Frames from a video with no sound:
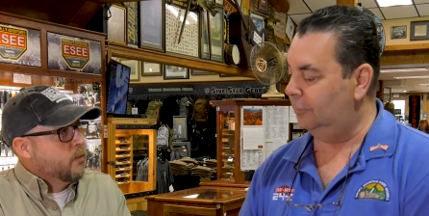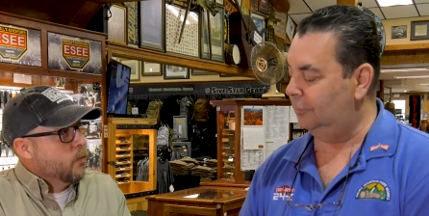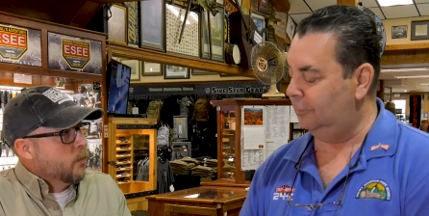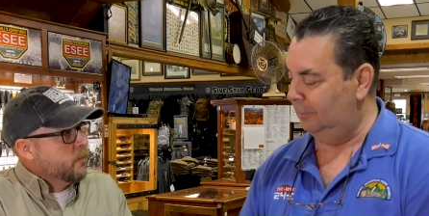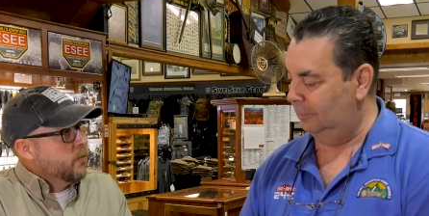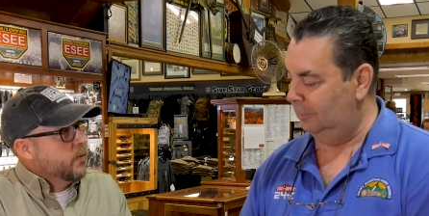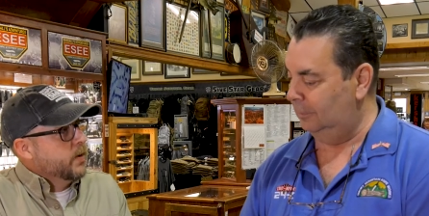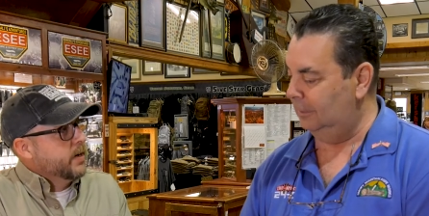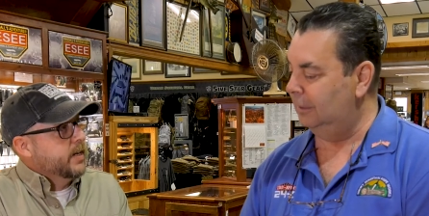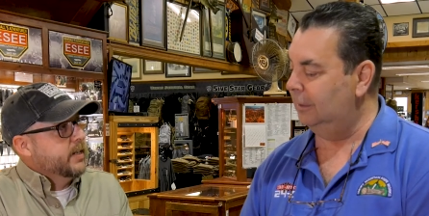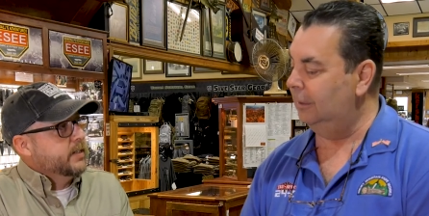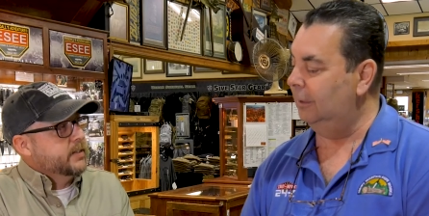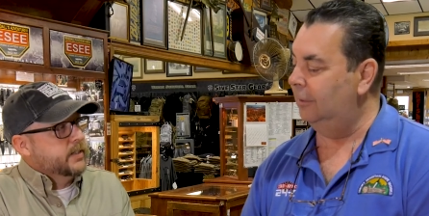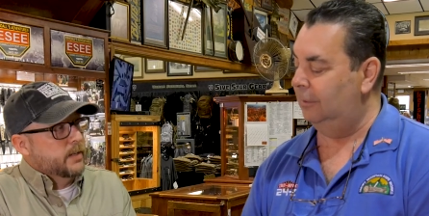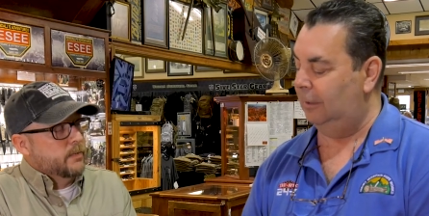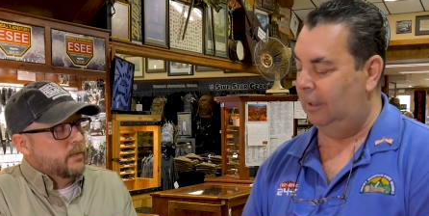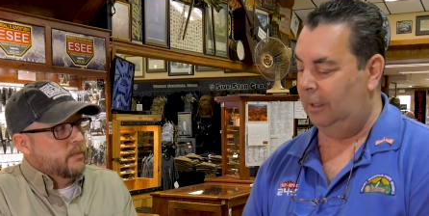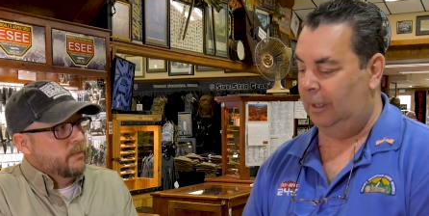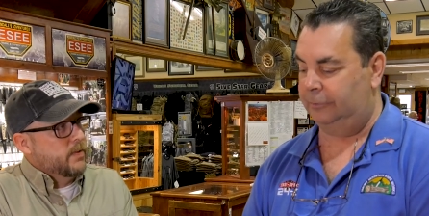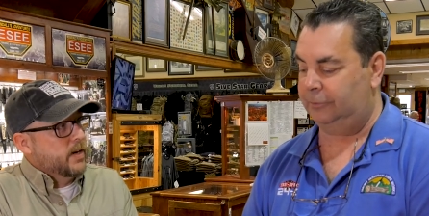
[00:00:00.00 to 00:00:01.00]

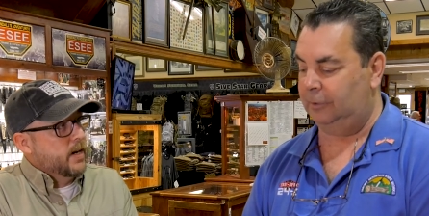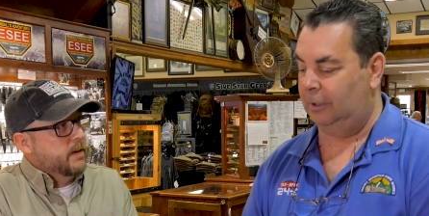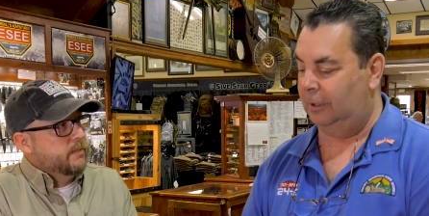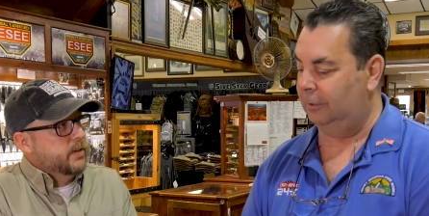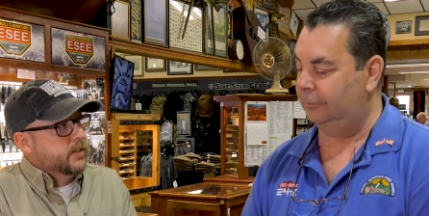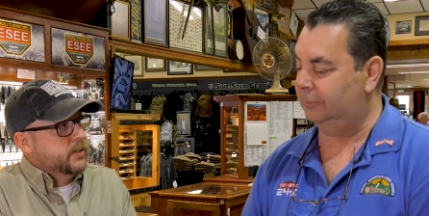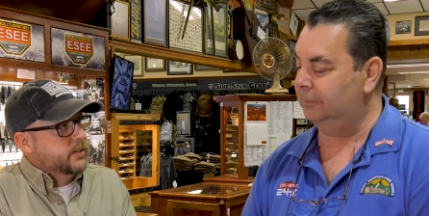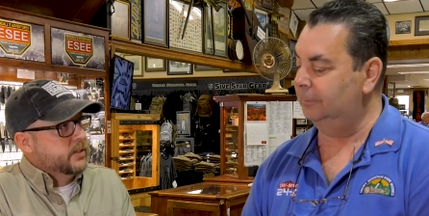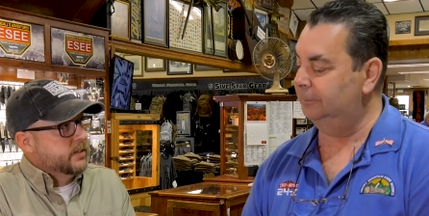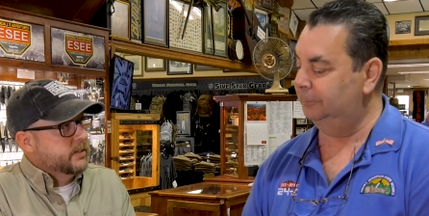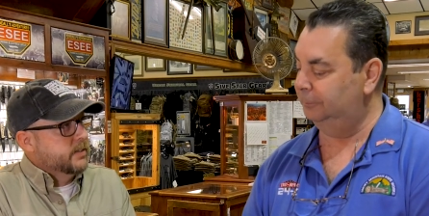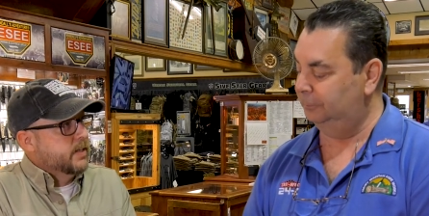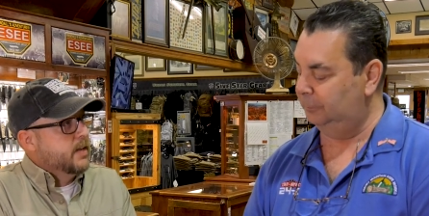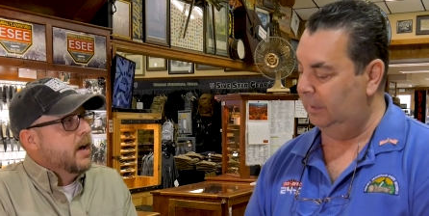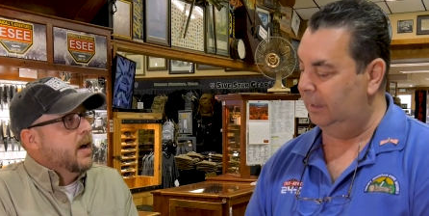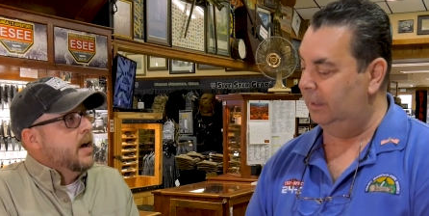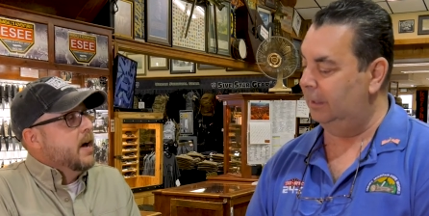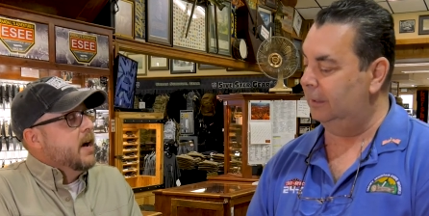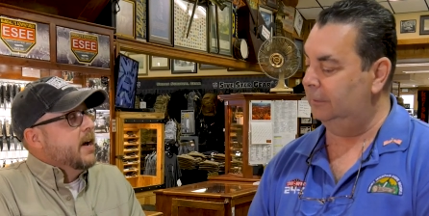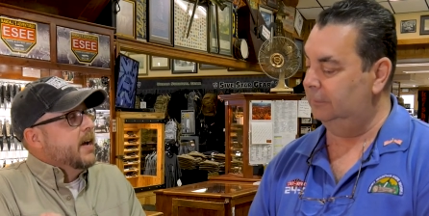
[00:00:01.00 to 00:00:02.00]
Speaker 1: 4.875 awesome. inches.
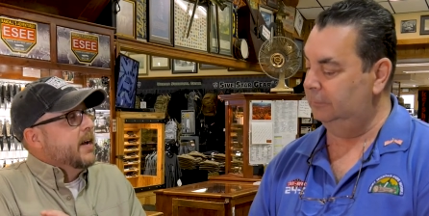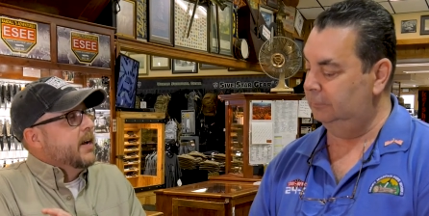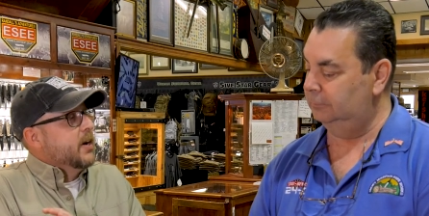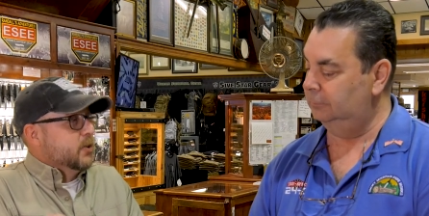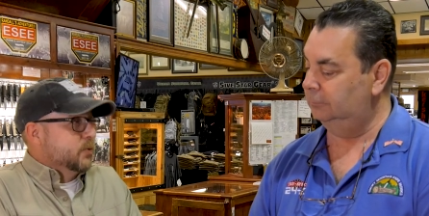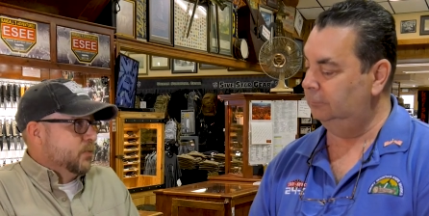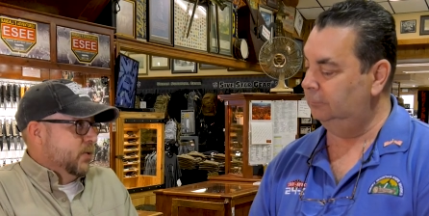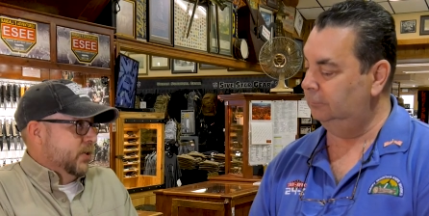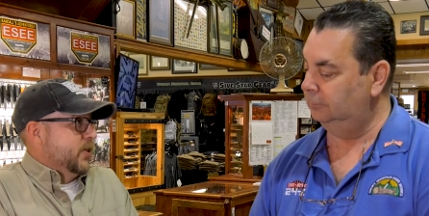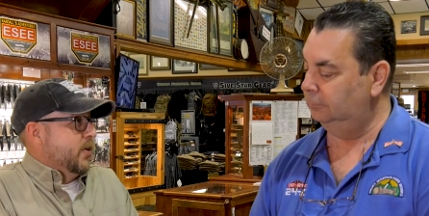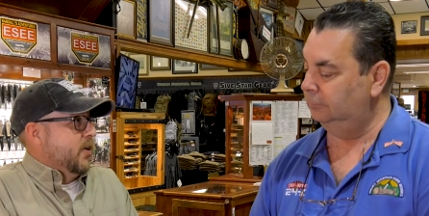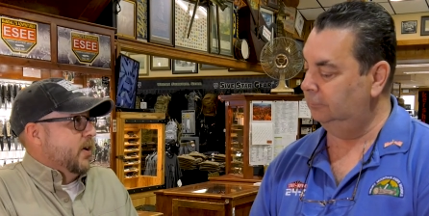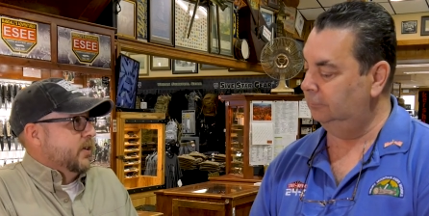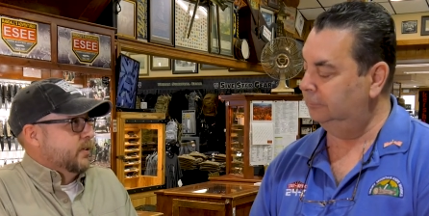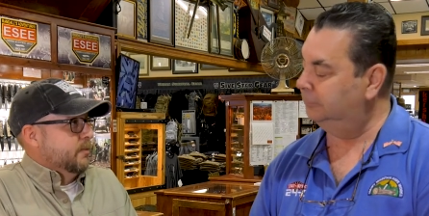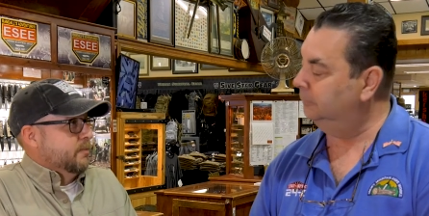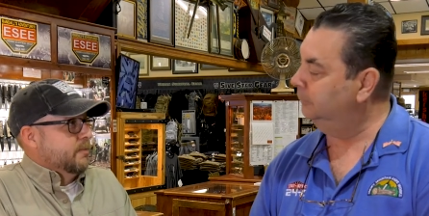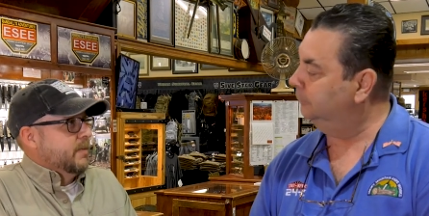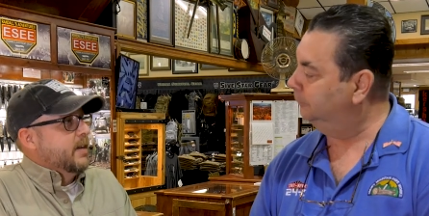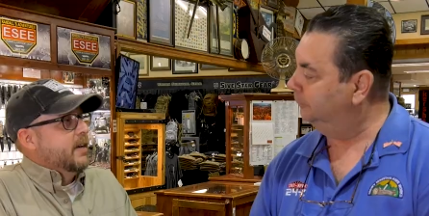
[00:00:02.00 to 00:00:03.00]
Yeah. Here's what's
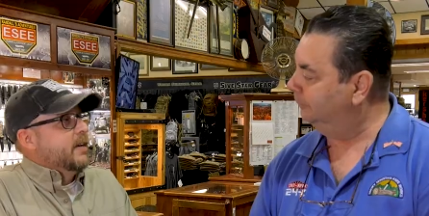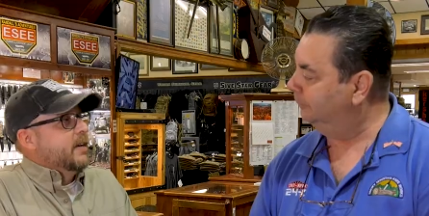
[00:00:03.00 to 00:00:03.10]
awesome.